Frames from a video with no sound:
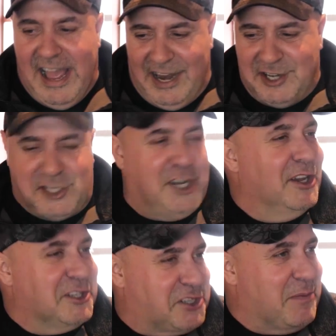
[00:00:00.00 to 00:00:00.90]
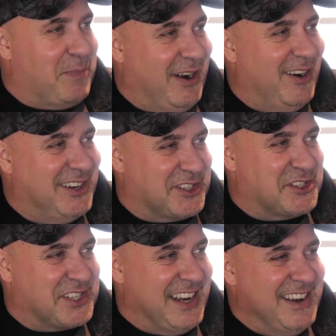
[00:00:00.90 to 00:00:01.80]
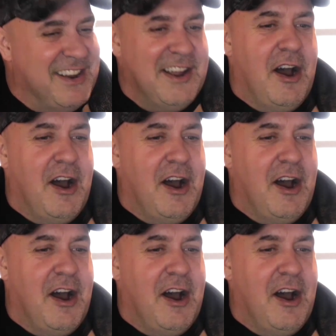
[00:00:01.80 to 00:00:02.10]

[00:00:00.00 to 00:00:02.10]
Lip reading: and it chills your beer as you're sitting.